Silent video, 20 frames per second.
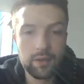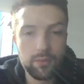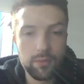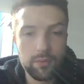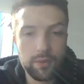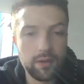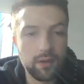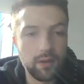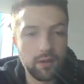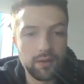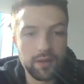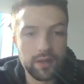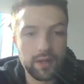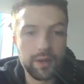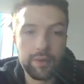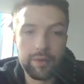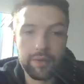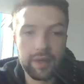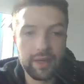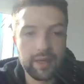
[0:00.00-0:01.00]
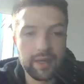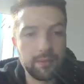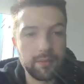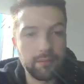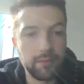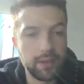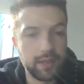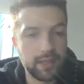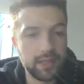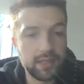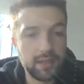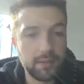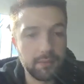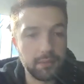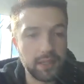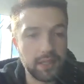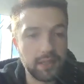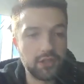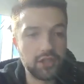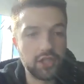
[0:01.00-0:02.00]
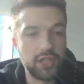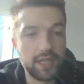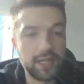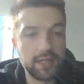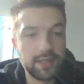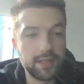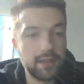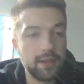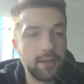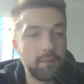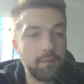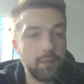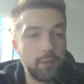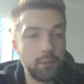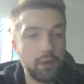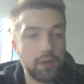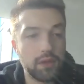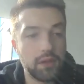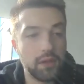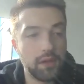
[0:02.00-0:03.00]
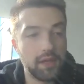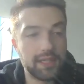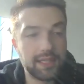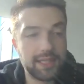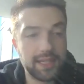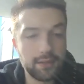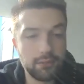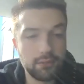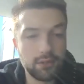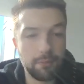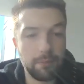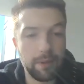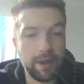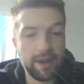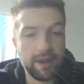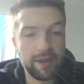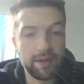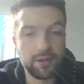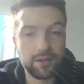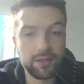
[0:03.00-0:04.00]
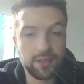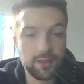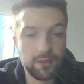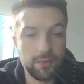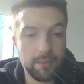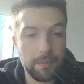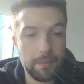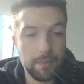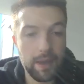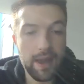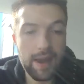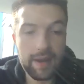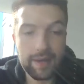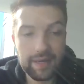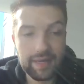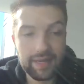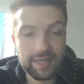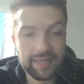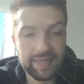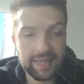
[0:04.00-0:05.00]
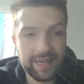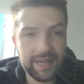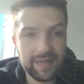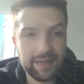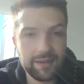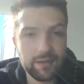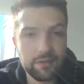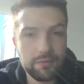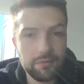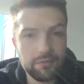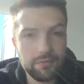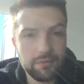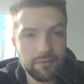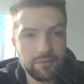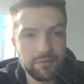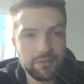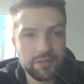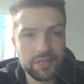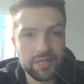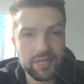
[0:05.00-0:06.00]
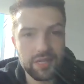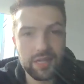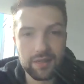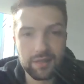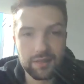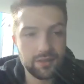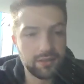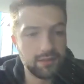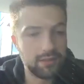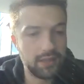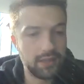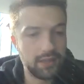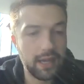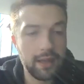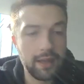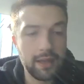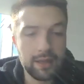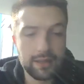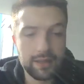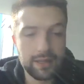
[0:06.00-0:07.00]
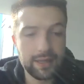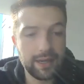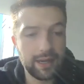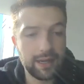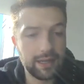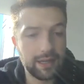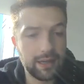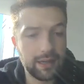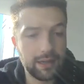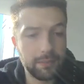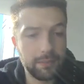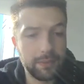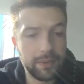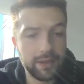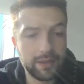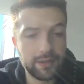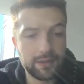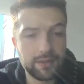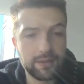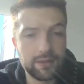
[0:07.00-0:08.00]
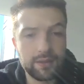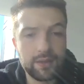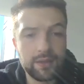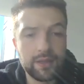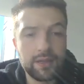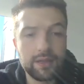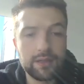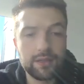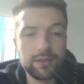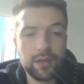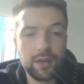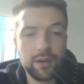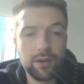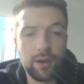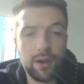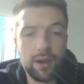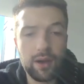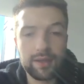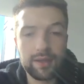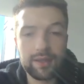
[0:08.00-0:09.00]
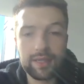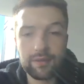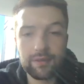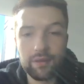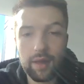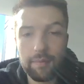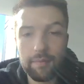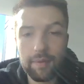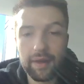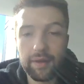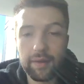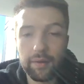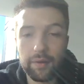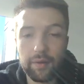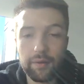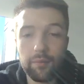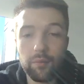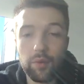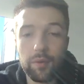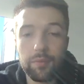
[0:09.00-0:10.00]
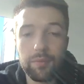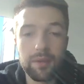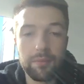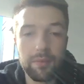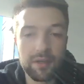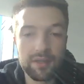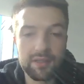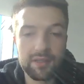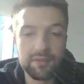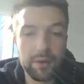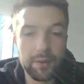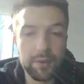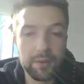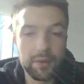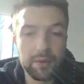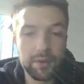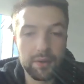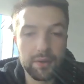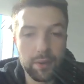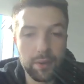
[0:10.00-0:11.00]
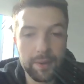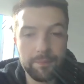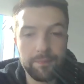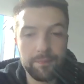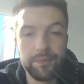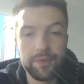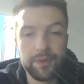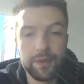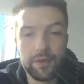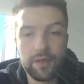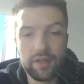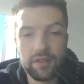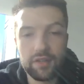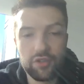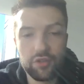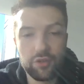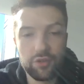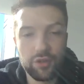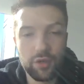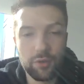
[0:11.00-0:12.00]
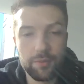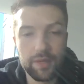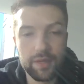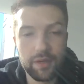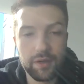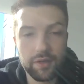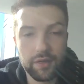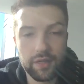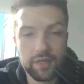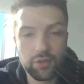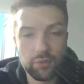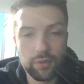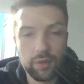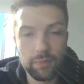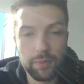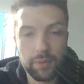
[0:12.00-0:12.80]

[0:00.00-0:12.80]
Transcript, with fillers: we all know that Ian Book is complete cheeks. 136 with the Packers. Back again? Jeez. They, they got a lot of picks, huh? So I think linebacker would be the best value at this point. You got JoJo Domann here. You got Terrell